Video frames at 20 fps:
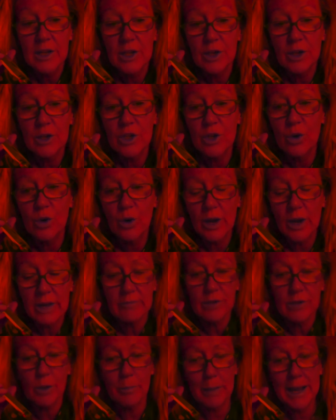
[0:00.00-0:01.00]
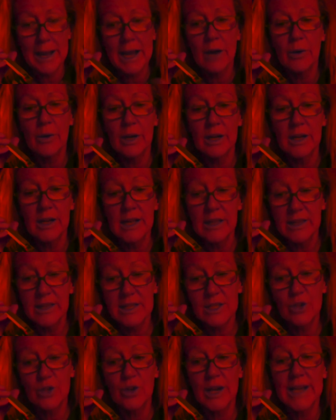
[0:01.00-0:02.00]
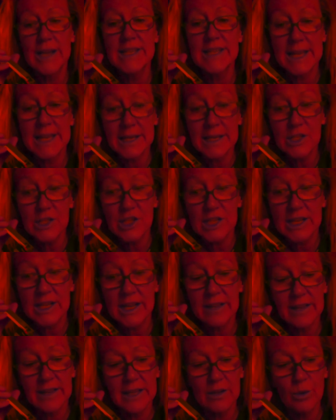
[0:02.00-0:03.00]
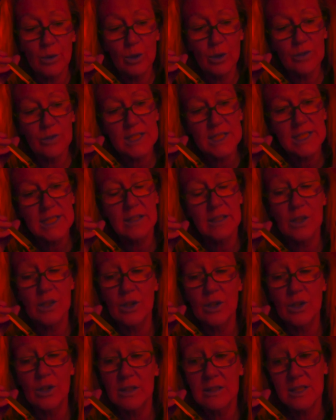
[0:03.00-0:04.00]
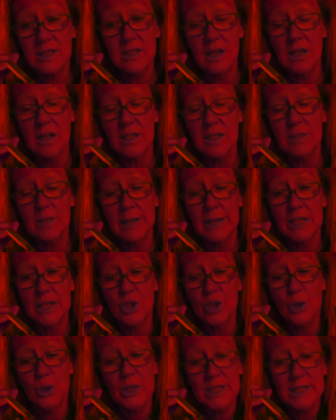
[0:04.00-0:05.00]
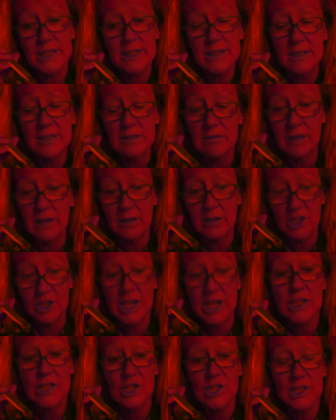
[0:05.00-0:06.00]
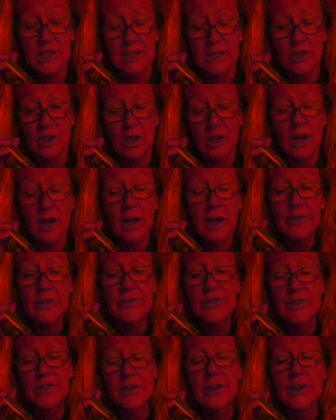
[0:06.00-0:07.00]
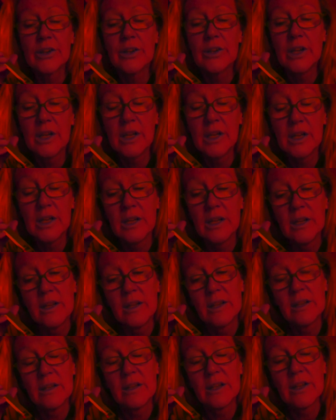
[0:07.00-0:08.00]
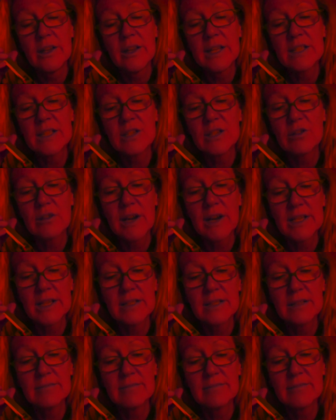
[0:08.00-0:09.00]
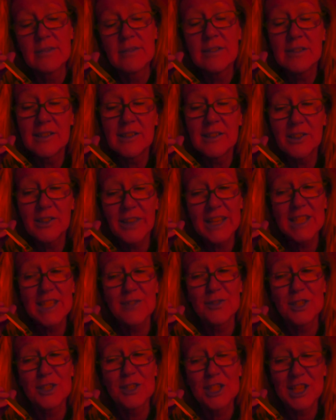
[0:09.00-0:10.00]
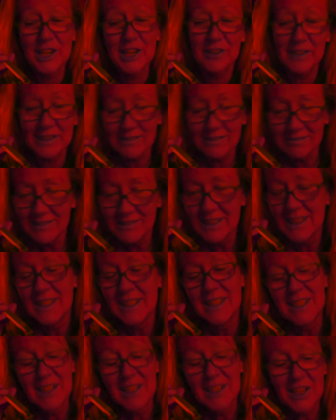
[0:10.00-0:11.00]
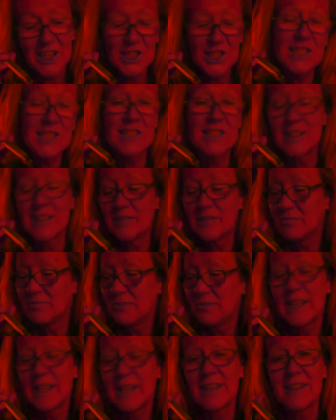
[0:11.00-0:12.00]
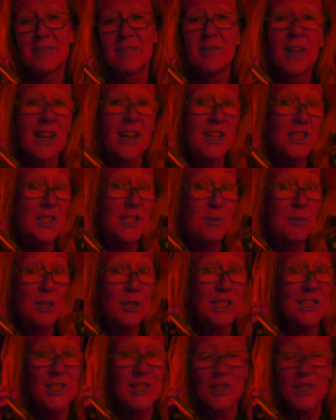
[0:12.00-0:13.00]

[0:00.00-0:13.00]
your power, this creates energy, and then all of a sudden you can start to make choices and changes in your life. So no, that's great. Oh, thanks for sharing. I just wanted